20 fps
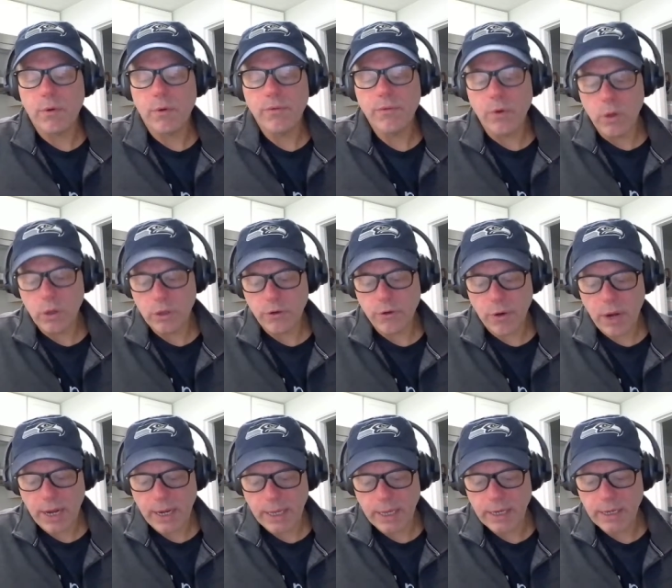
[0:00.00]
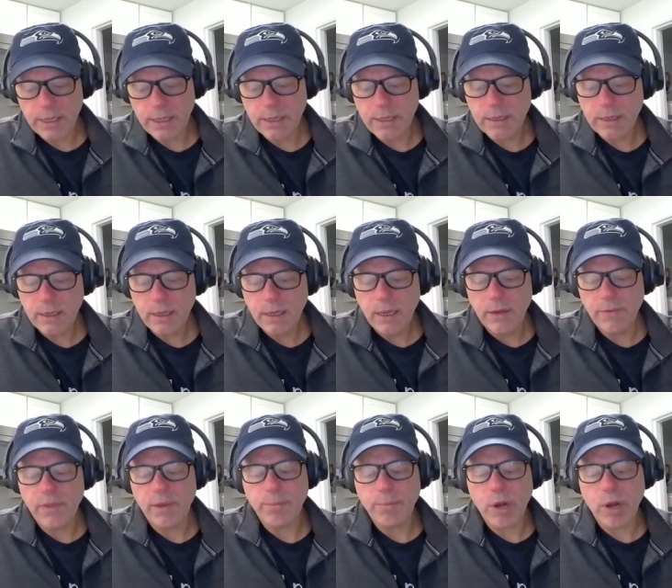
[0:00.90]
full credit.
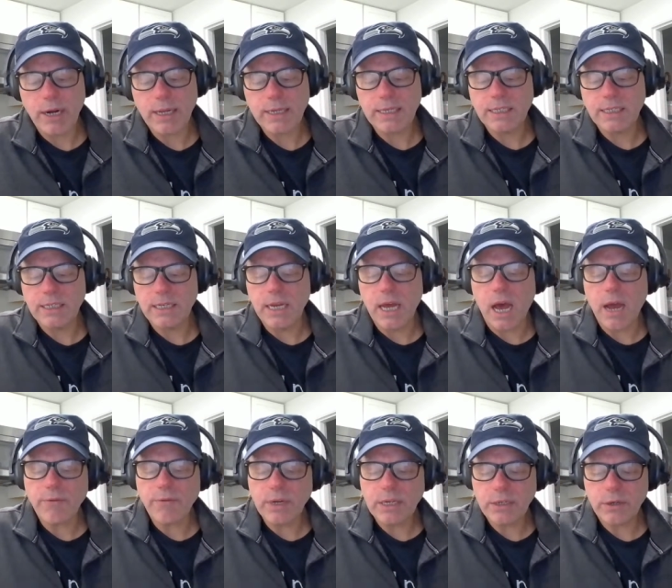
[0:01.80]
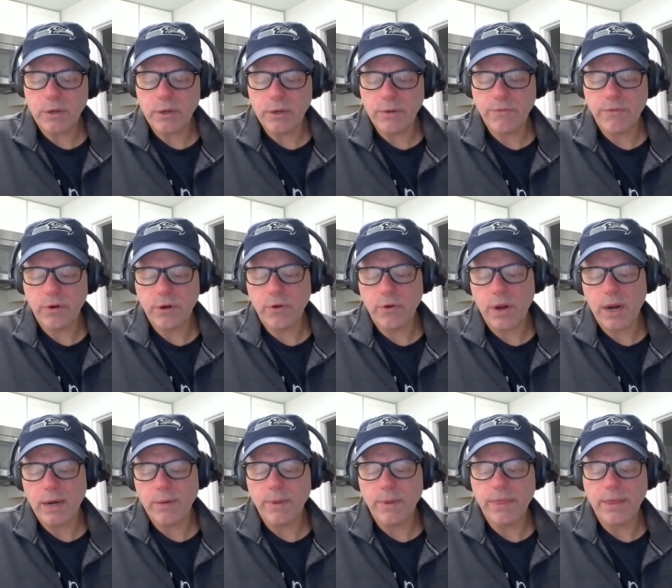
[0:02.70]
If the product is not returned for
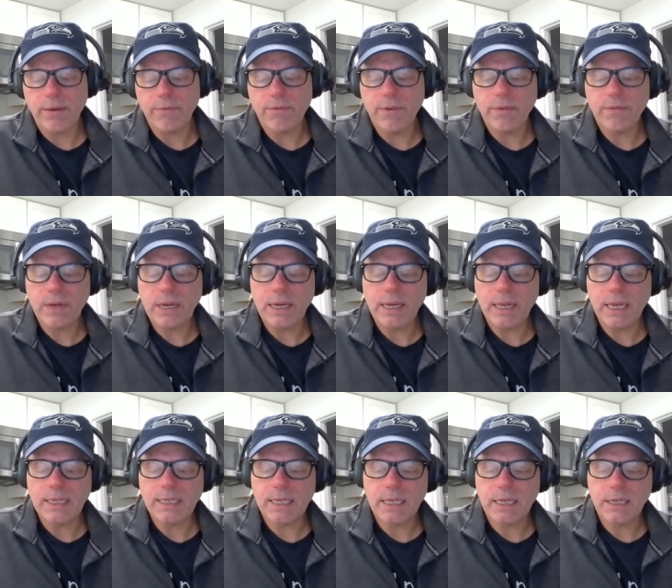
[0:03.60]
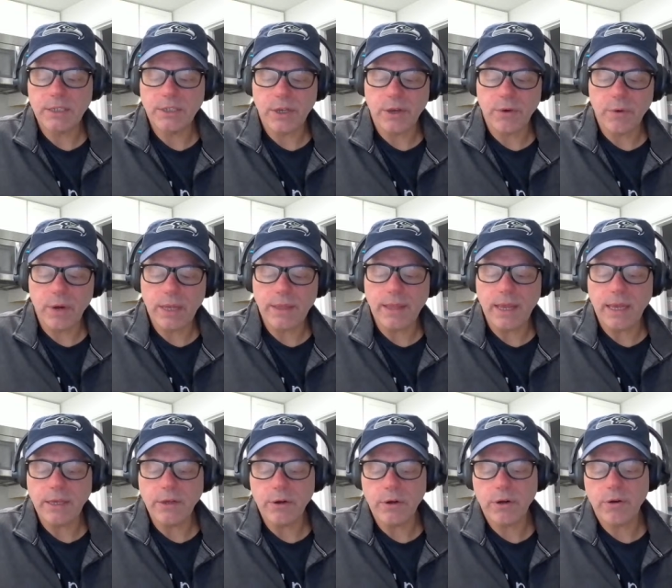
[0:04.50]
credit within 15 days, it is agreed
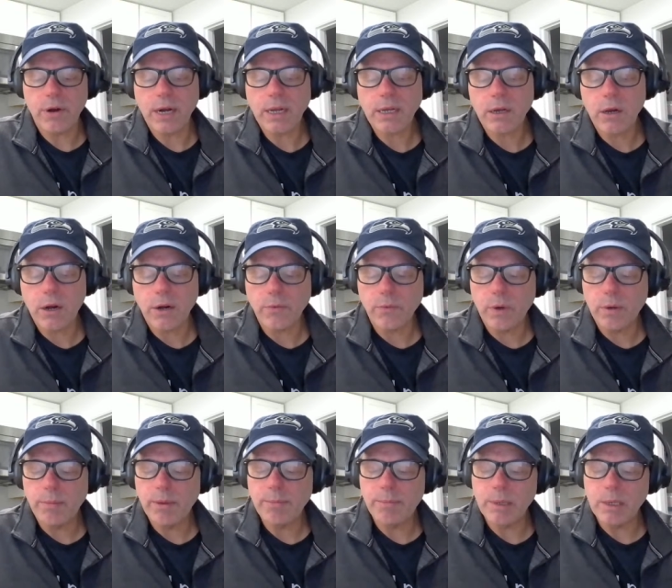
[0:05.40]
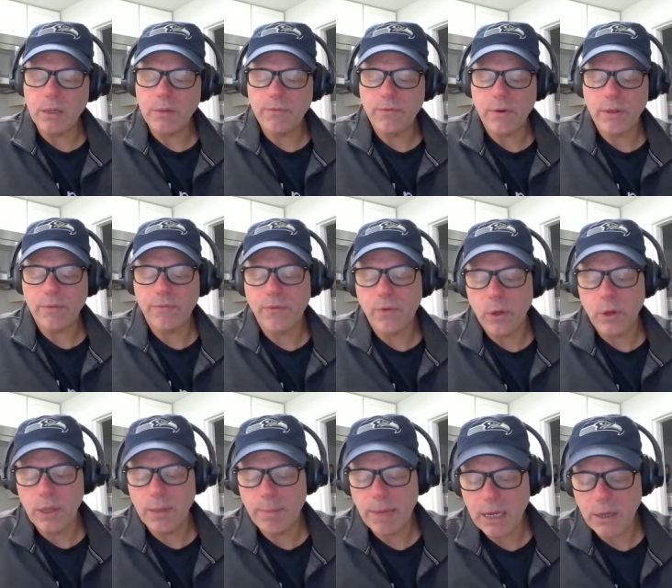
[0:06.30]
that your credit card will be billed for the
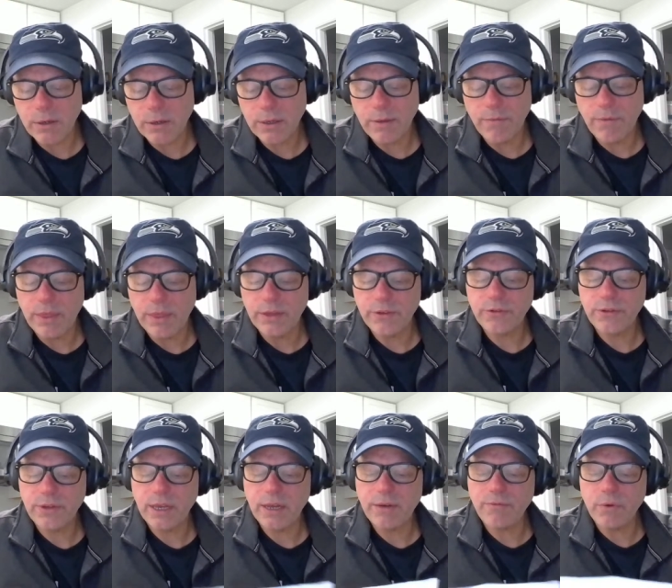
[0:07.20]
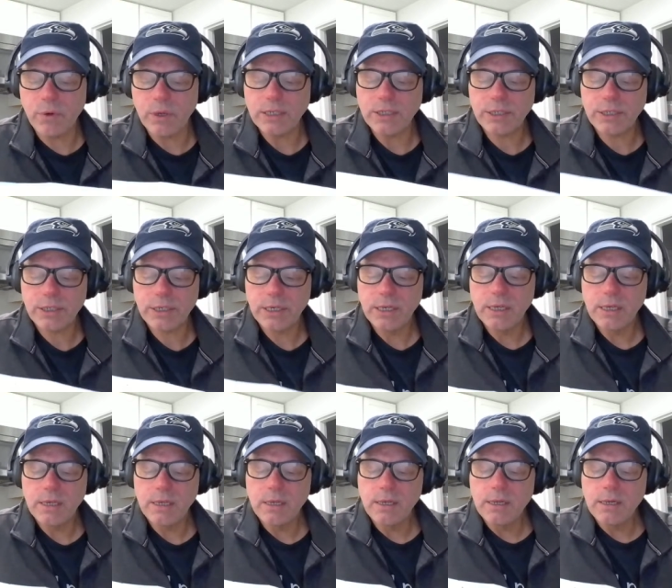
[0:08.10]
full amount of this invoice.
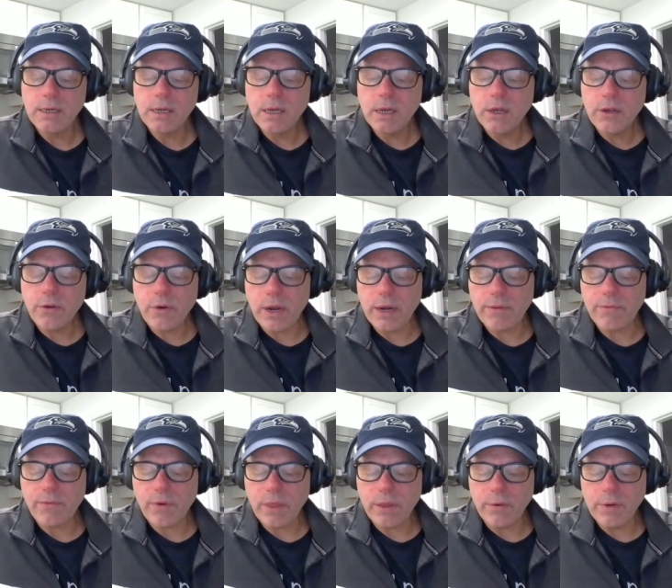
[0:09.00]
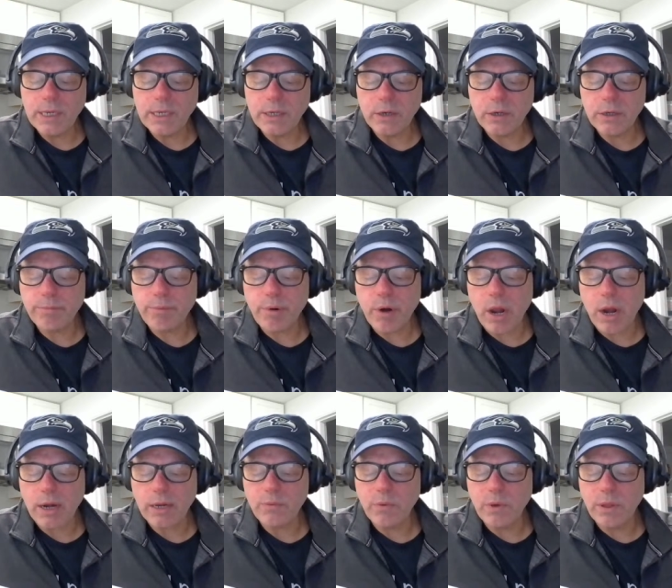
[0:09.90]
Credit for the returned
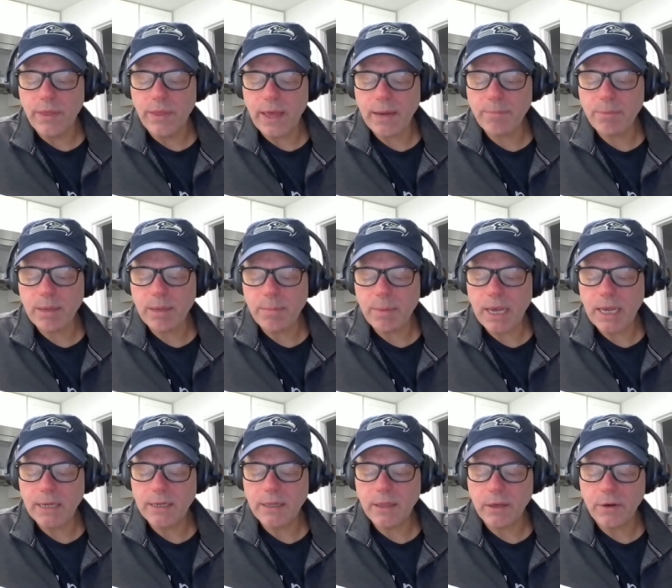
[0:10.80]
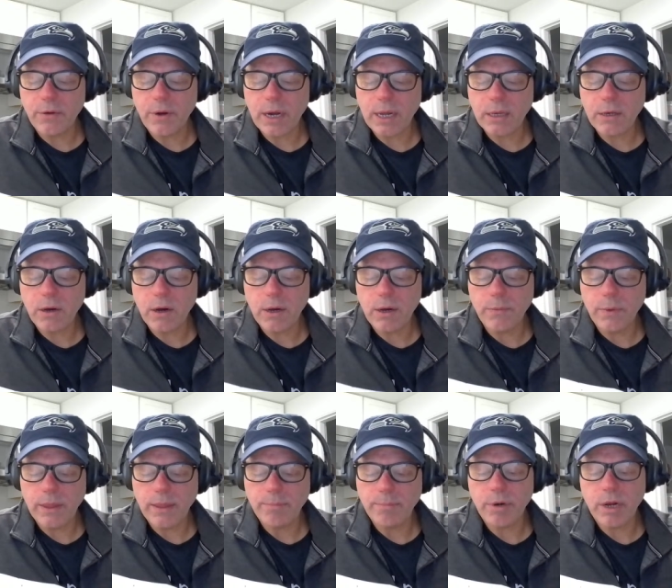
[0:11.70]
product will then be made to the credit card
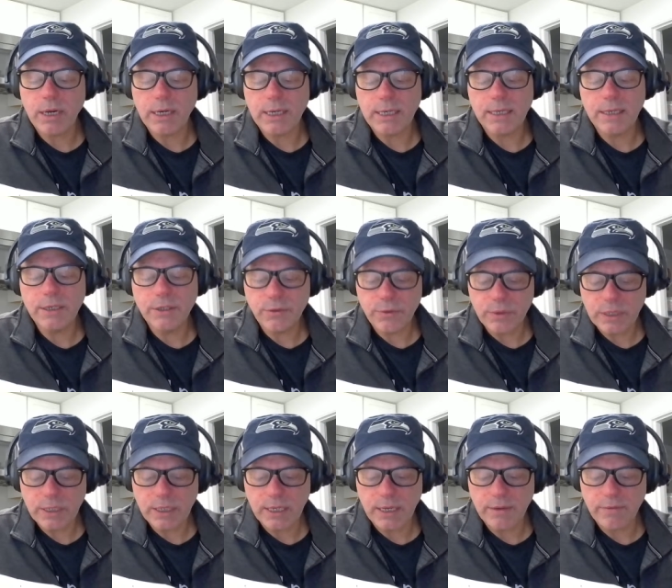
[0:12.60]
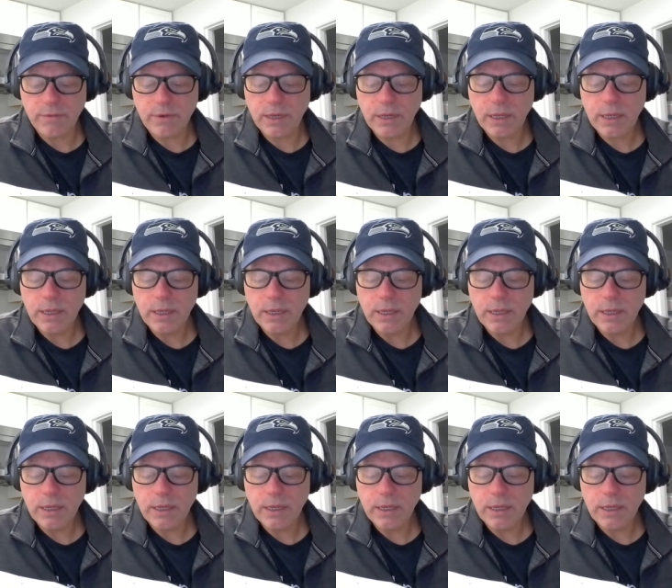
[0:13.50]
when the product is received.